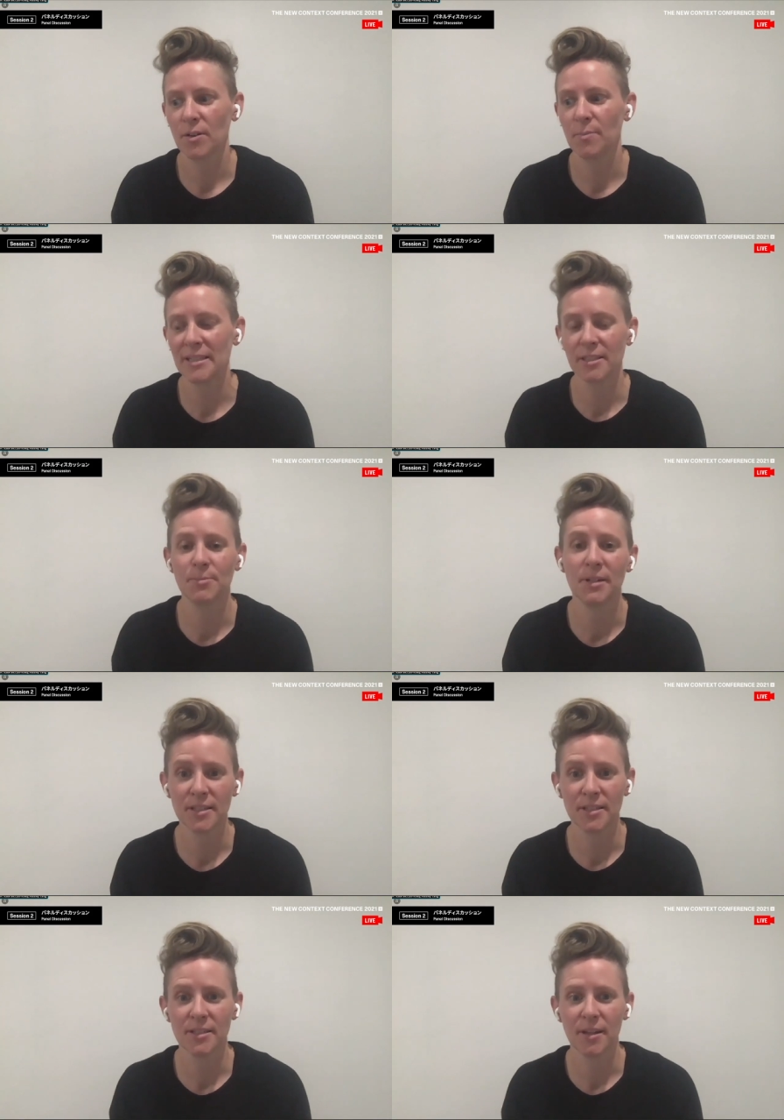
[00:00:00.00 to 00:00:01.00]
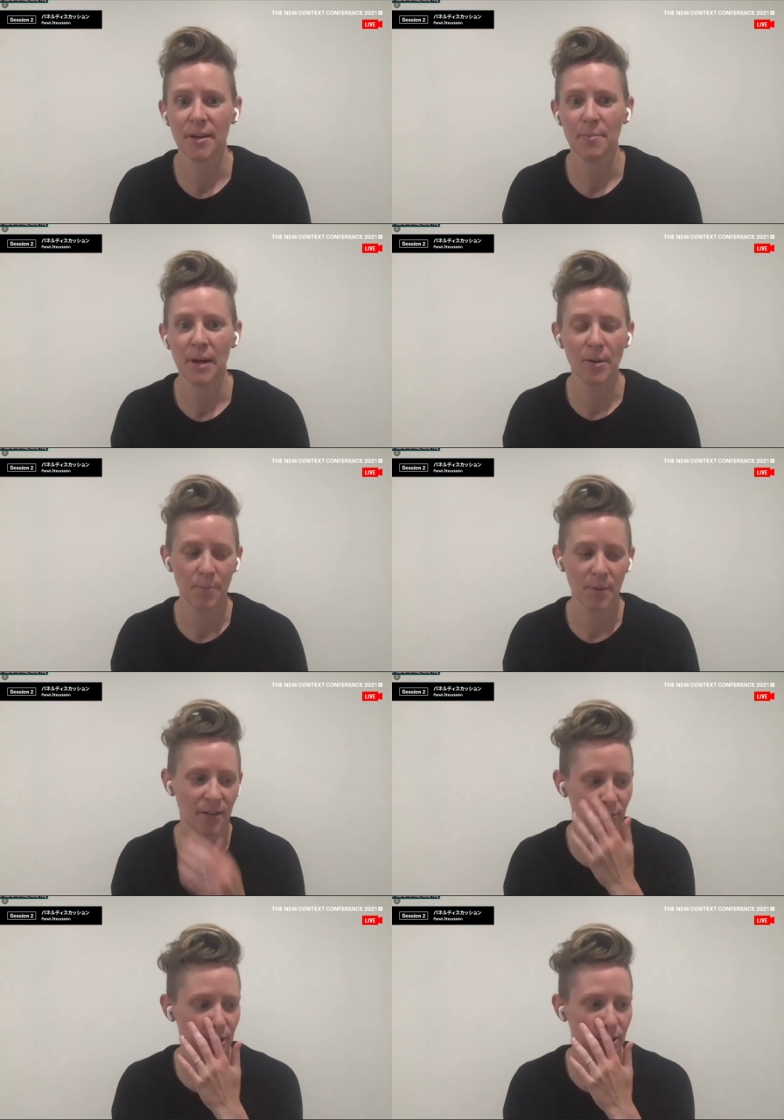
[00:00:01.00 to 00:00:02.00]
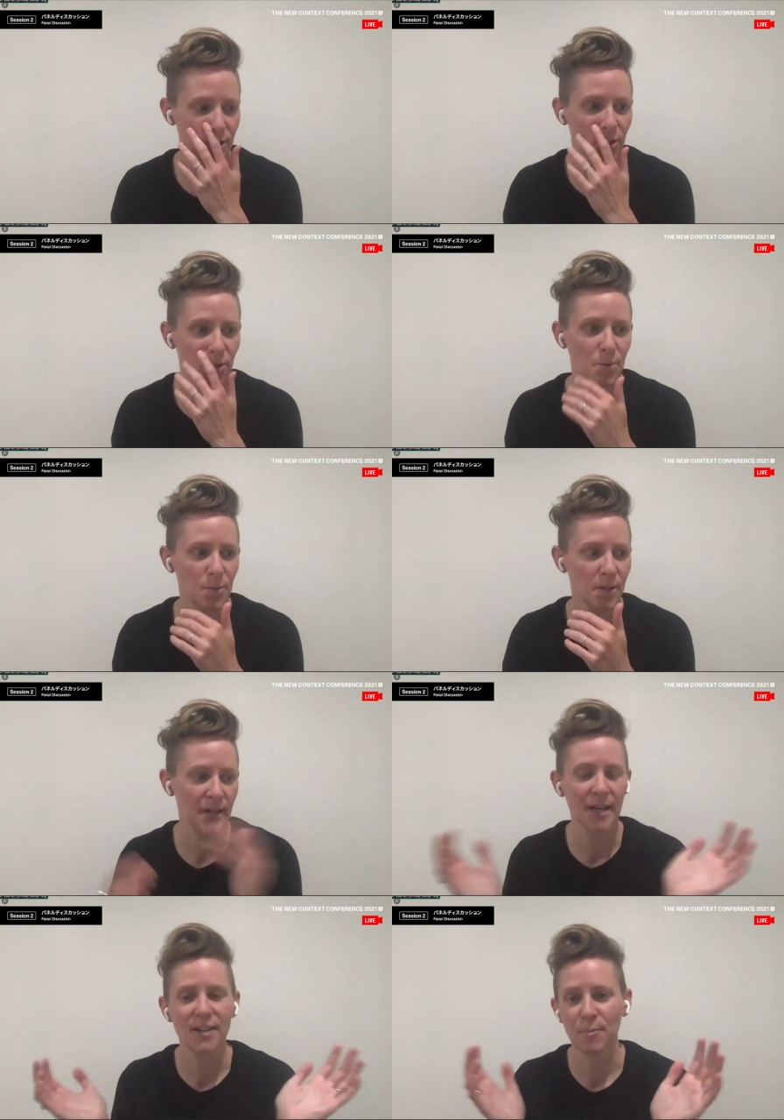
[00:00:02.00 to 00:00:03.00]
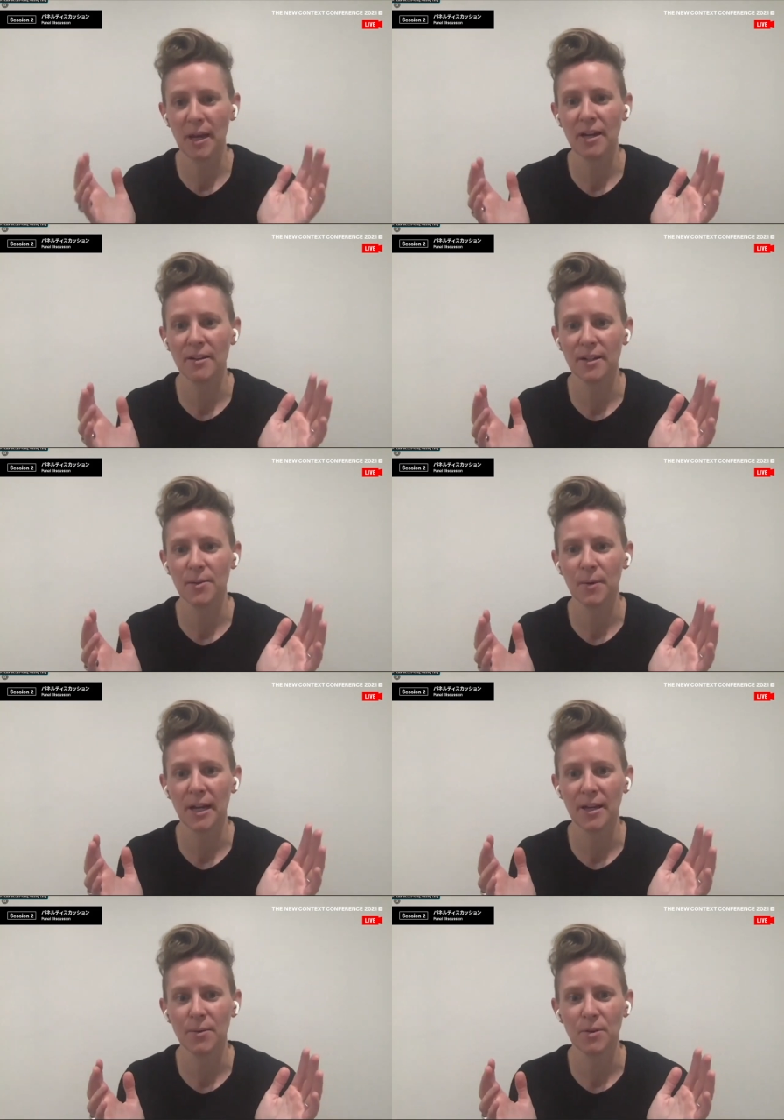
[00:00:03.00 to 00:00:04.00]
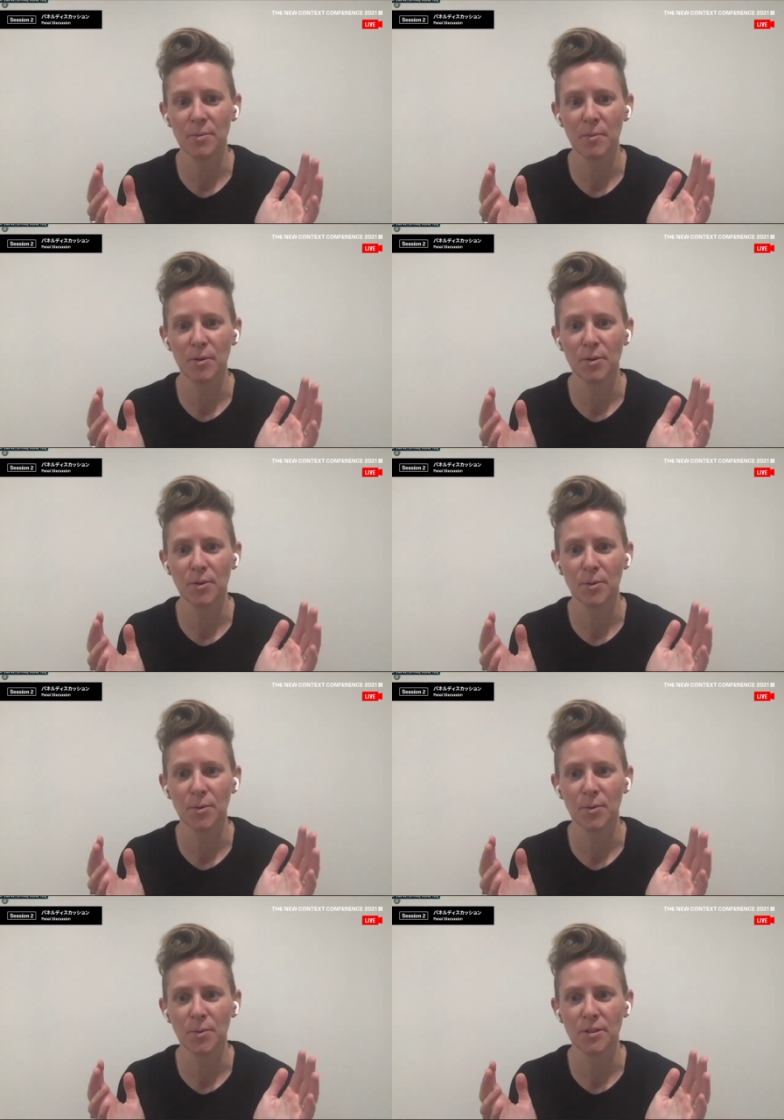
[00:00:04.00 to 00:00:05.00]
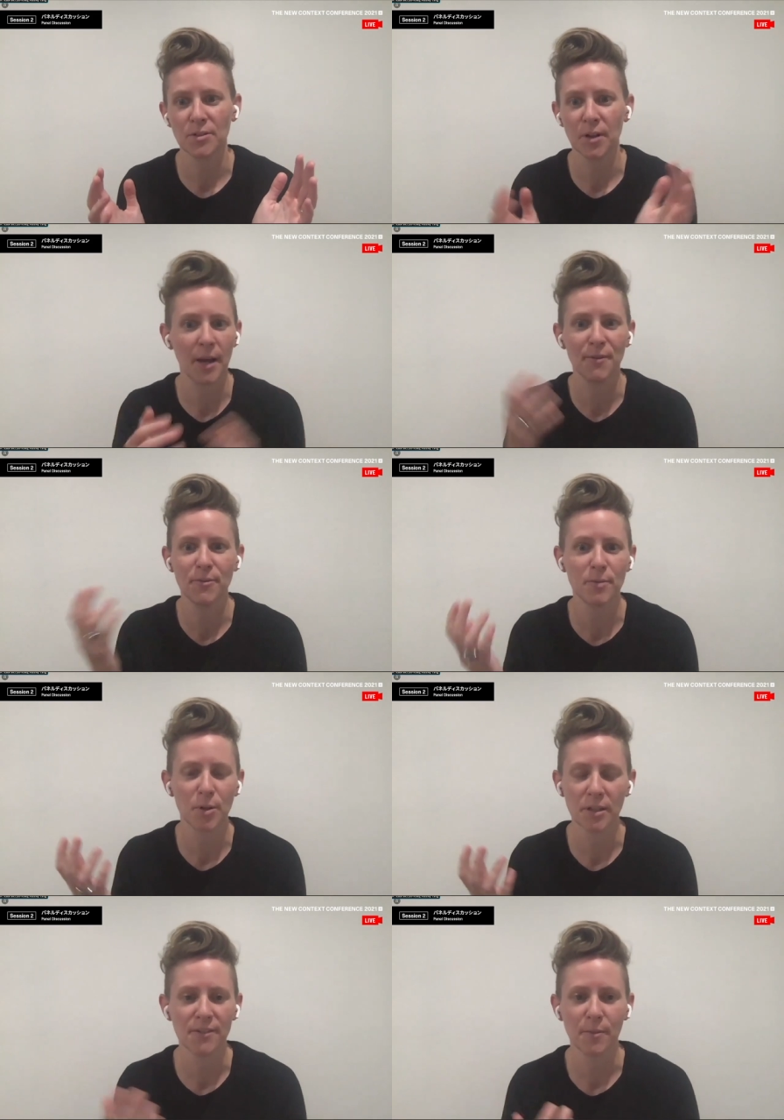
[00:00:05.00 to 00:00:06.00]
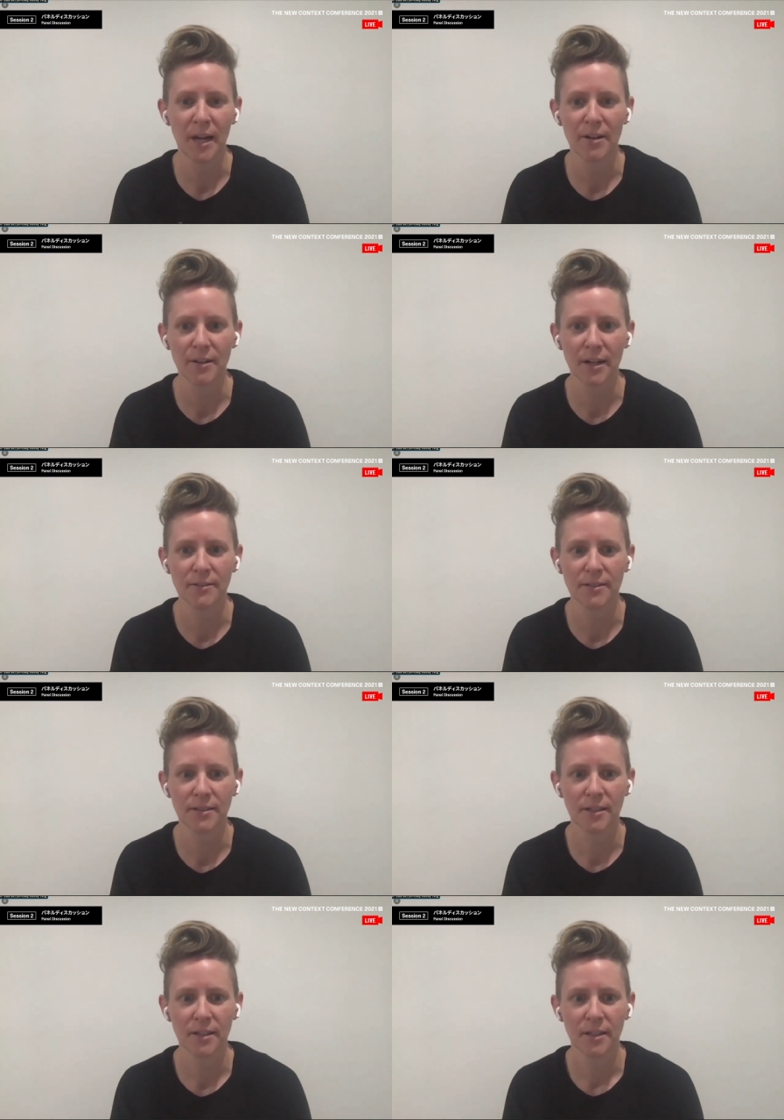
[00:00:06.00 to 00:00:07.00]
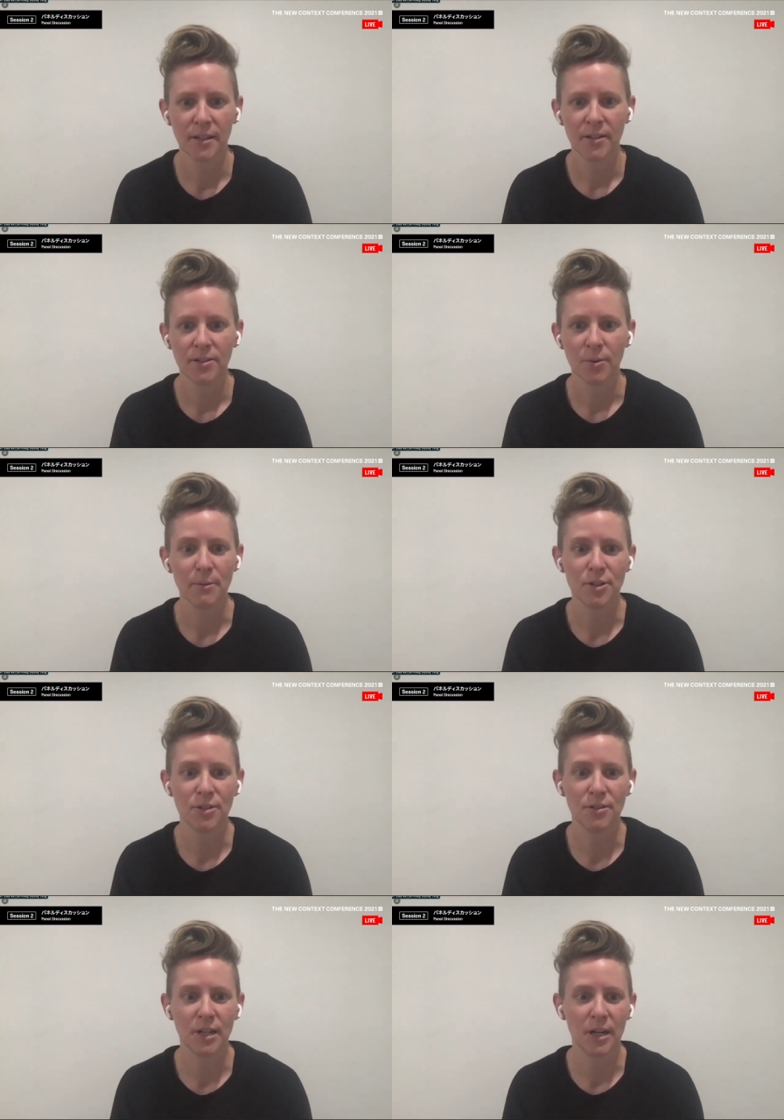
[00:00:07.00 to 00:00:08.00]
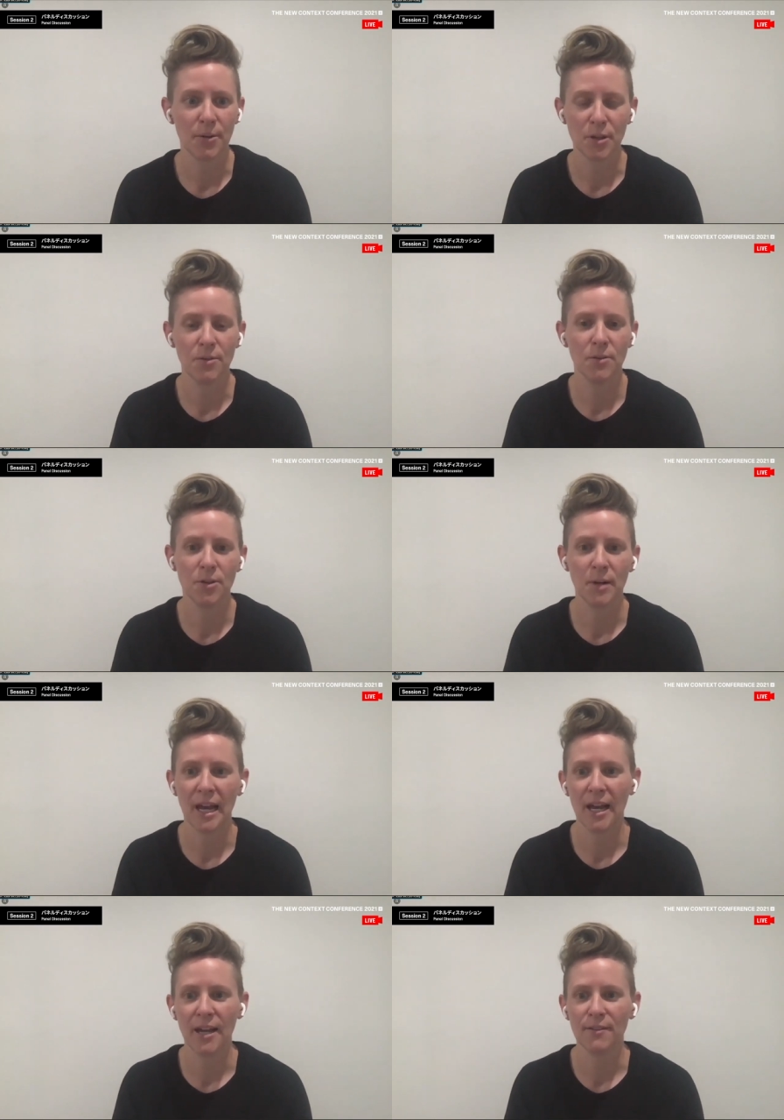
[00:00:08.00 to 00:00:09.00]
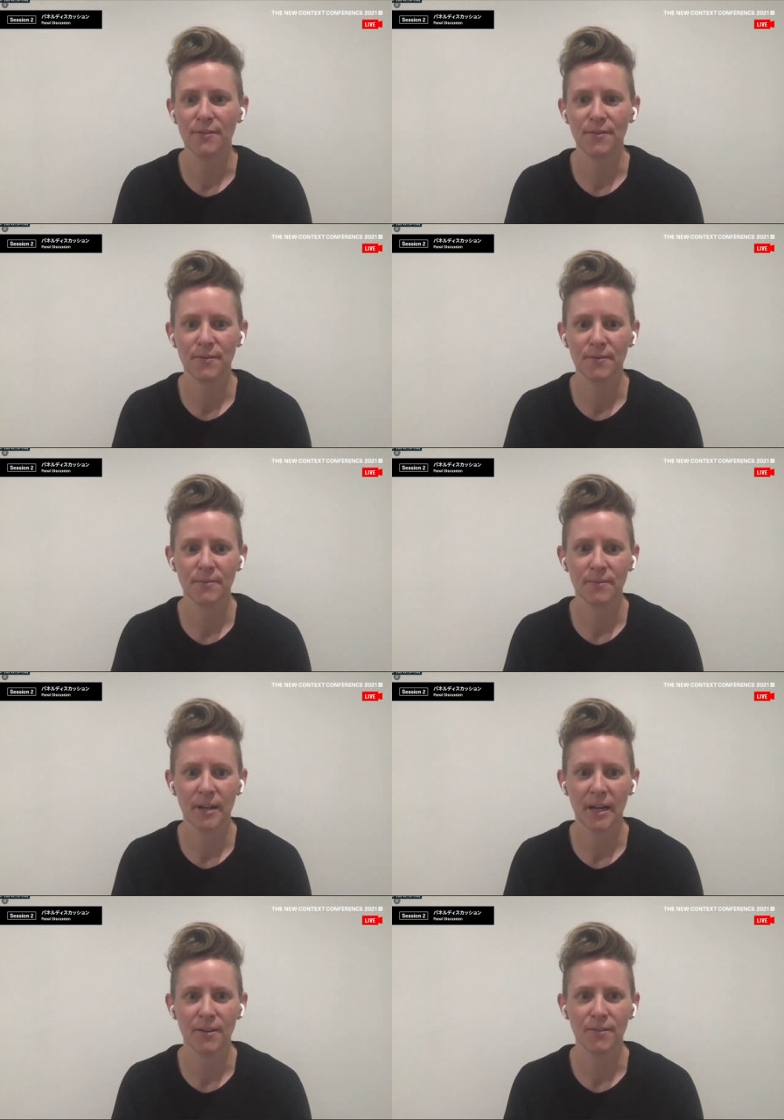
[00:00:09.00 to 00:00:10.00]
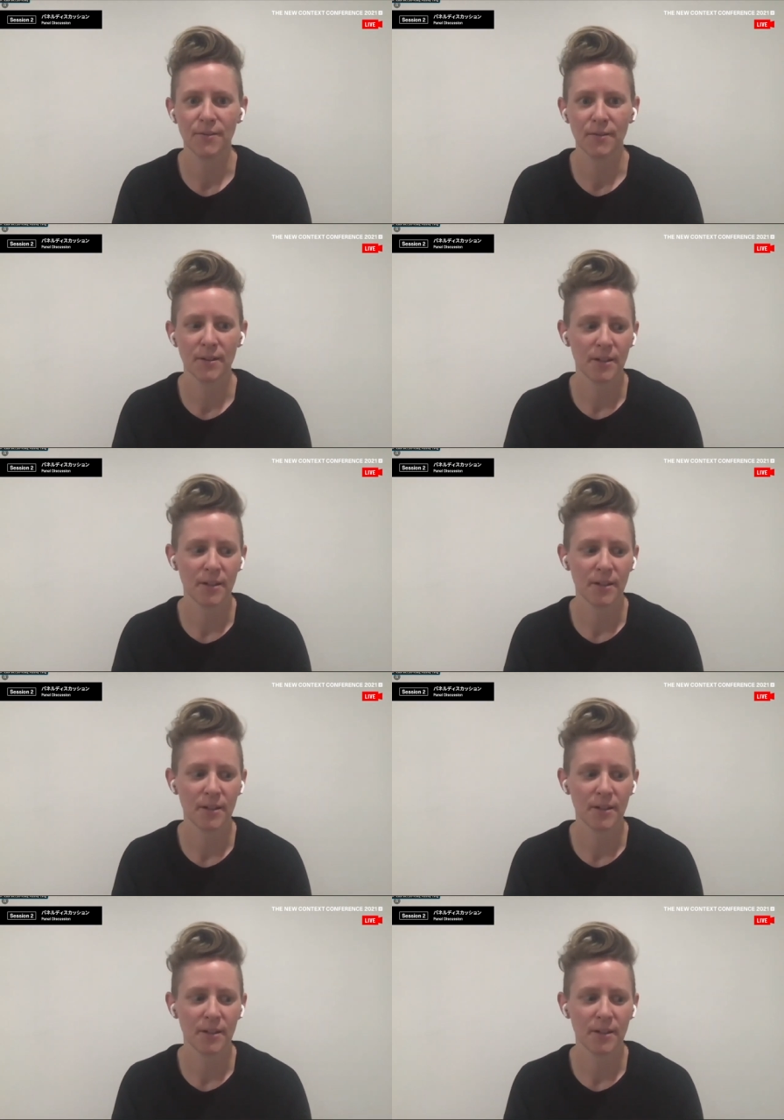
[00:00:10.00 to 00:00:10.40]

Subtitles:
best experiences about PIF was just you were kind of paired in a way with people who were coming from totally different backgrounds. So I was, you know, you would have kind of